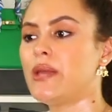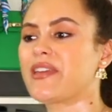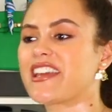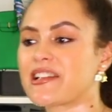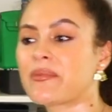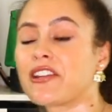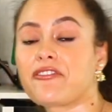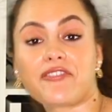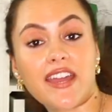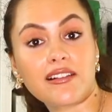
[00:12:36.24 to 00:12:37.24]
Because I'm gonna
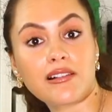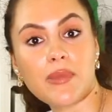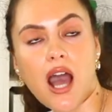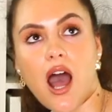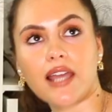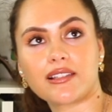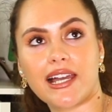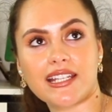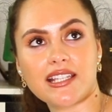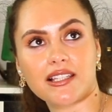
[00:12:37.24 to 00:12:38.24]
film, I
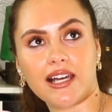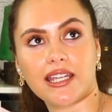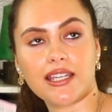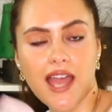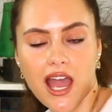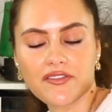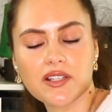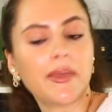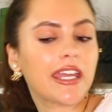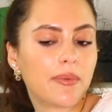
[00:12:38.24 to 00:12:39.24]
like to like have
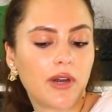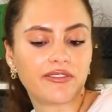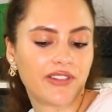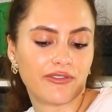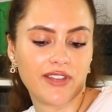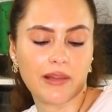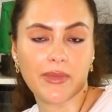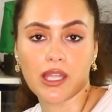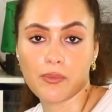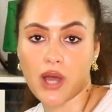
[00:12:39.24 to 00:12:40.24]
some makeup on for the
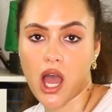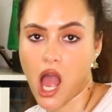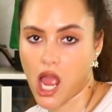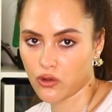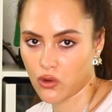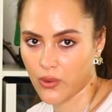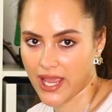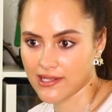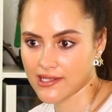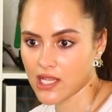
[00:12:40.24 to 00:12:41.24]
filming, but I
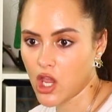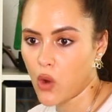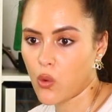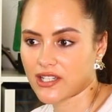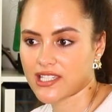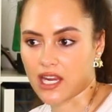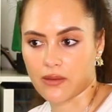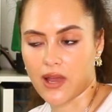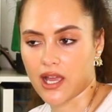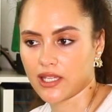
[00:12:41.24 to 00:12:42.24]
always want to
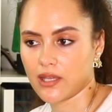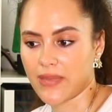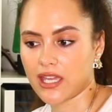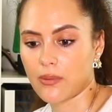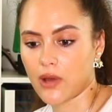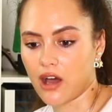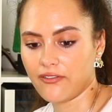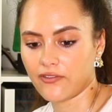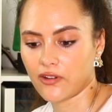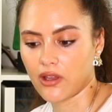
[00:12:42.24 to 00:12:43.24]
take my makeup
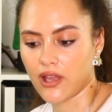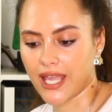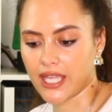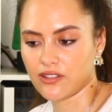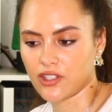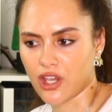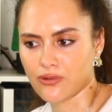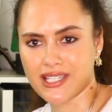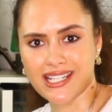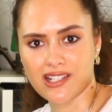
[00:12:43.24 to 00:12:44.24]
off for a, you
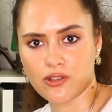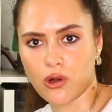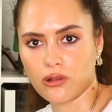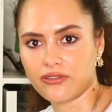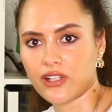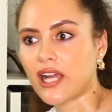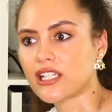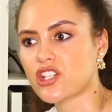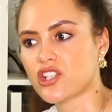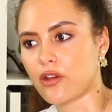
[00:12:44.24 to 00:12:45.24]
know, decent haul
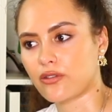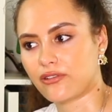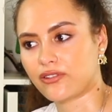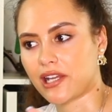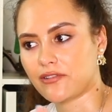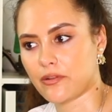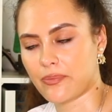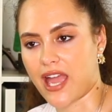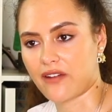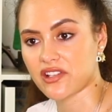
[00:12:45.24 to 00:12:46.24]
flight. So the flight from
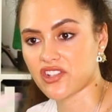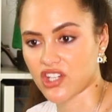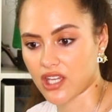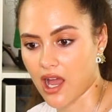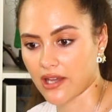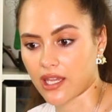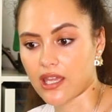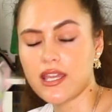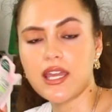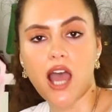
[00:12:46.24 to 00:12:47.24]
Paris to
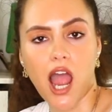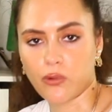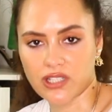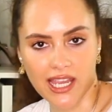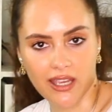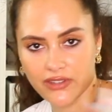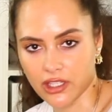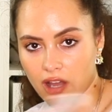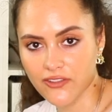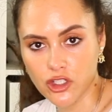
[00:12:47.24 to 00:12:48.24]
Ghana, I will take
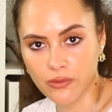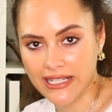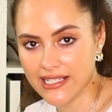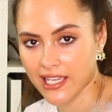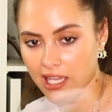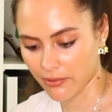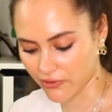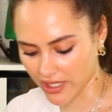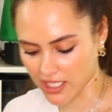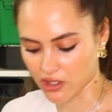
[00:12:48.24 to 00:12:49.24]
everything off and do my skincare
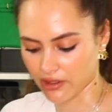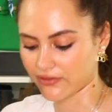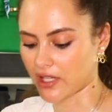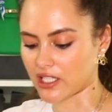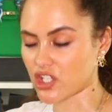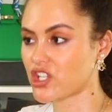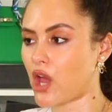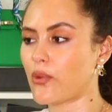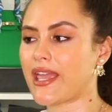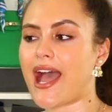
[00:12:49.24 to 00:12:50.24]
before getting on the flight.
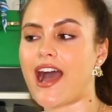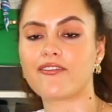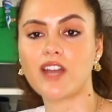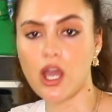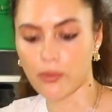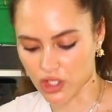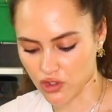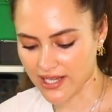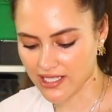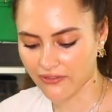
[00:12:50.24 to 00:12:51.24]
So we have
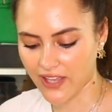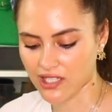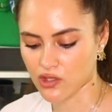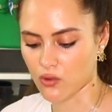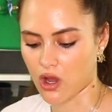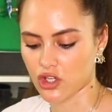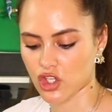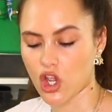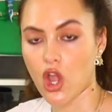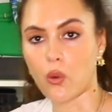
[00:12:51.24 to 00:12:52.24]
moisturizing face
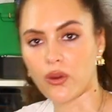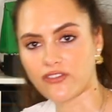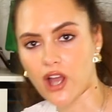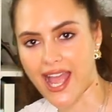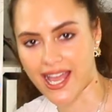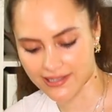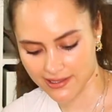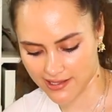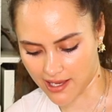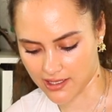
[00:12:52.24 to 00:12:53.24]
wash. We've got
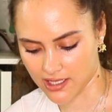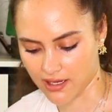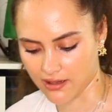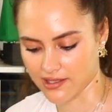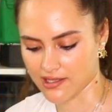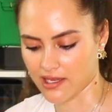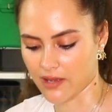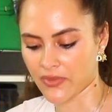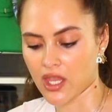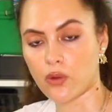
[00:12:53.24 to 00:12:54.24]
hand
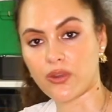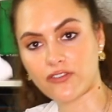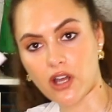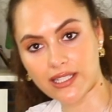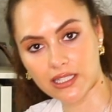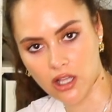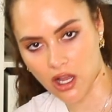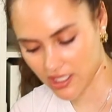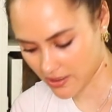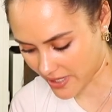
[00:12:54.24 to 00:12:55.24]
sanitizer. We've got little
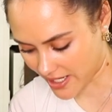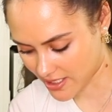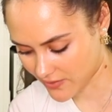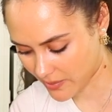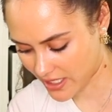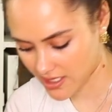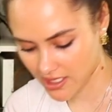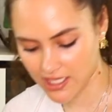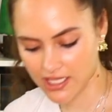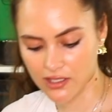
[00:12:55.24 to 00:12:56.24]
cotton pads for me
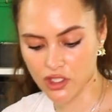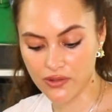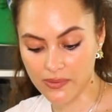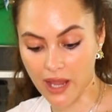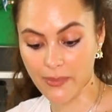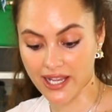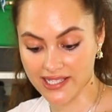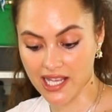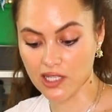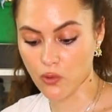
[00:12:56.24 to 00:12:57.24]
to use my
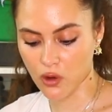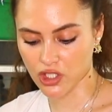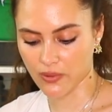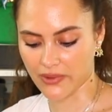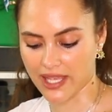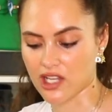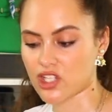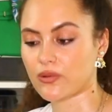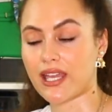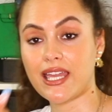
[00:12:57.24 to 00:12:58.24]
micellar water when we get
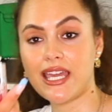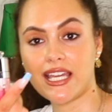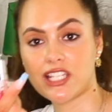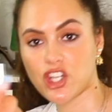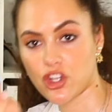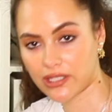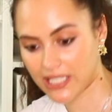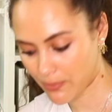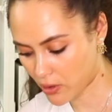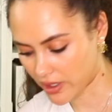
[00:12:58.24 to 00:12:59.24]
to it. Do your
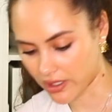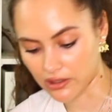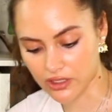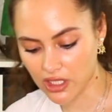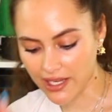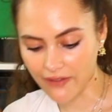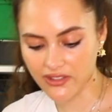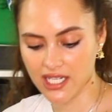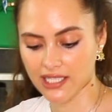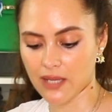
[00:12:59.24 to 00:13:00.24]
lip oil, look
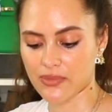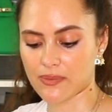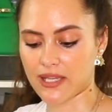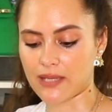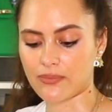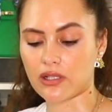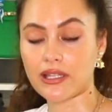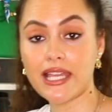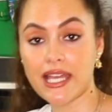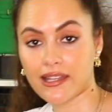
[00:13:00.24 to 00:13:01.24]
after your lips, people.
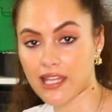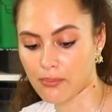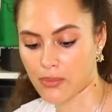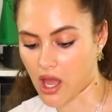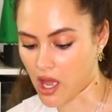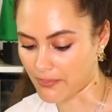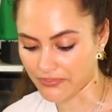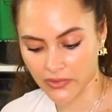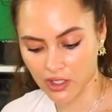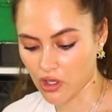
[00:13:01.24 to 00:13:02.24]
Lip balm,
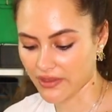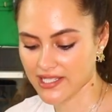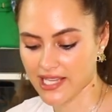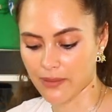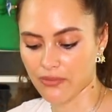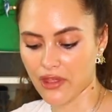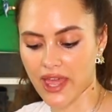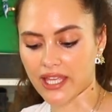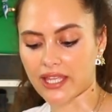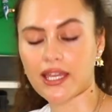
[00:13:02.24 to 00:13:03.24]
not the same
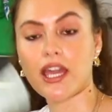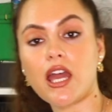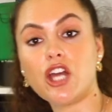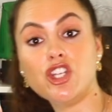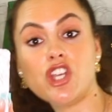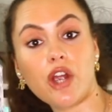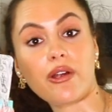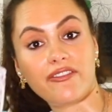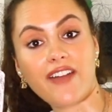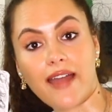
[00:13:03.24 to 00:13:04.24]
thing.
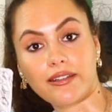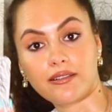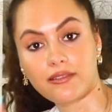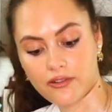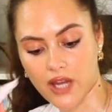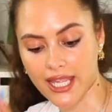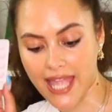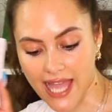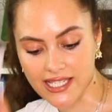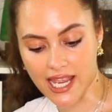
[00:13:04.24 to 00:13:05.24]
Nurofen, all right?
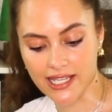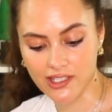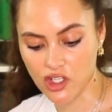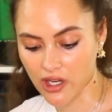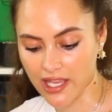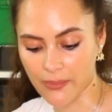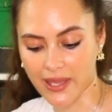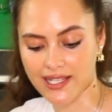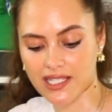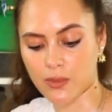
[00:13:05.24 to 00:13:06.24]
Headaches, not getting
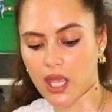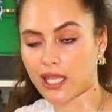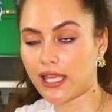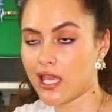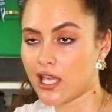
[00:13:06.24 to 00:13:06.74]
past me.